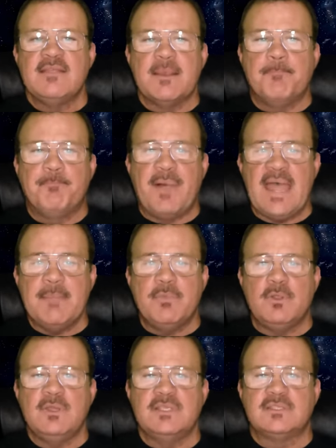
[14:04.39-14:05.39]
The
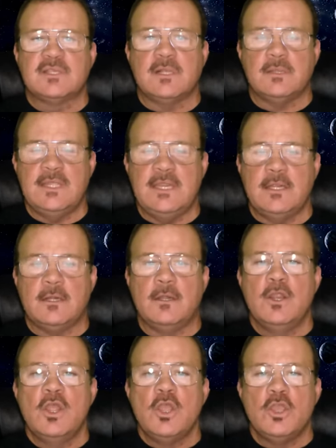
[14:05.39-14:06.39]
Bible is clear.
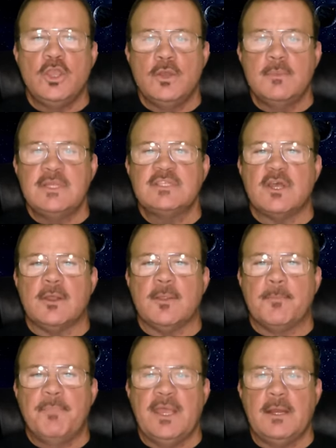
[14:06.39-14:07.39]
Humans are
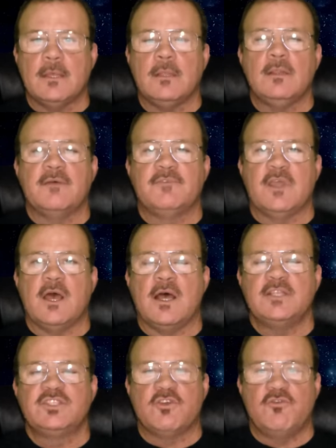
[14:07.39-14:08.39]
the pinnacle of
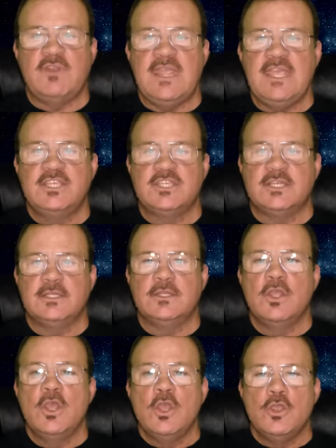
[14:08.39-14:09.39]
God's creation.
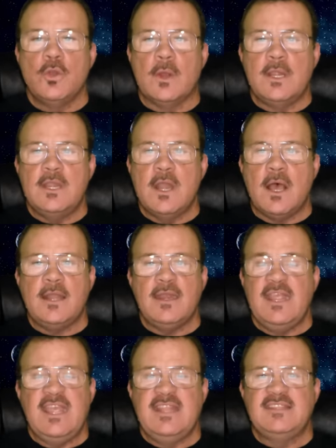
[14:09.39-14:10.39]
You are not
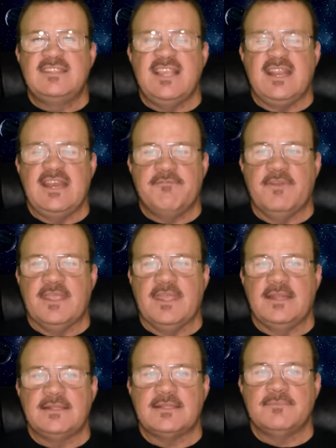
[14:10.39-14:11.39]

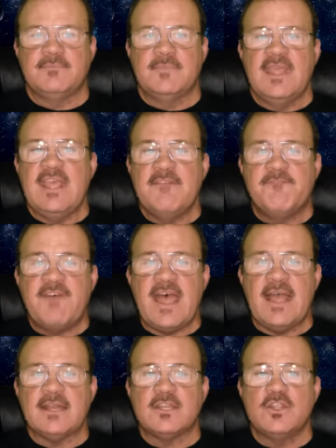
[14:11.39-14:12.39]
insignificant. In
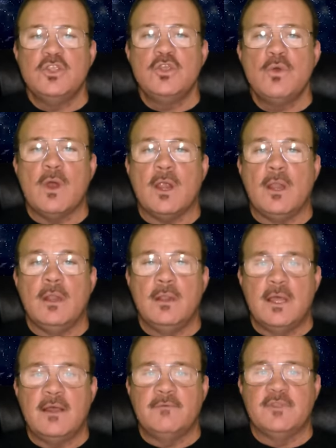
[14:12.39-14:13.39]
fact, you are
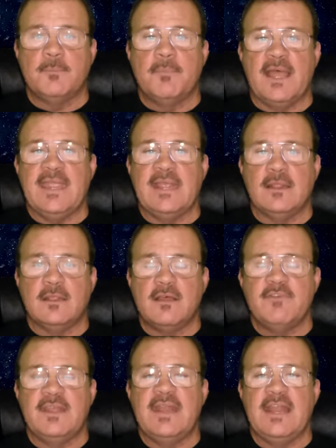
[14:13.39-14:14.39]
loved by a
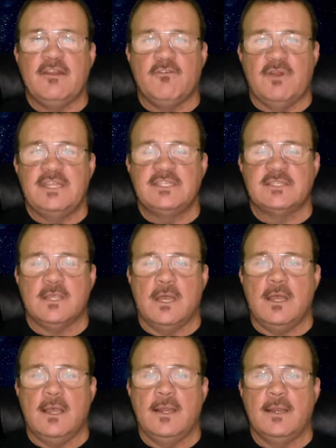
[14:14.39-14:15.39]
loving and gracious
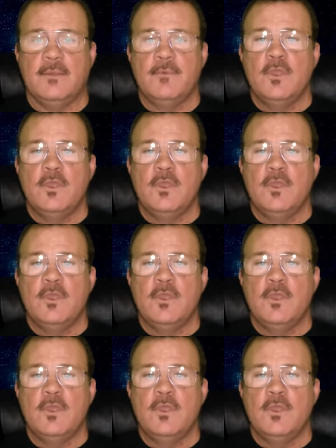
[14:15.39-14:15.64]
God.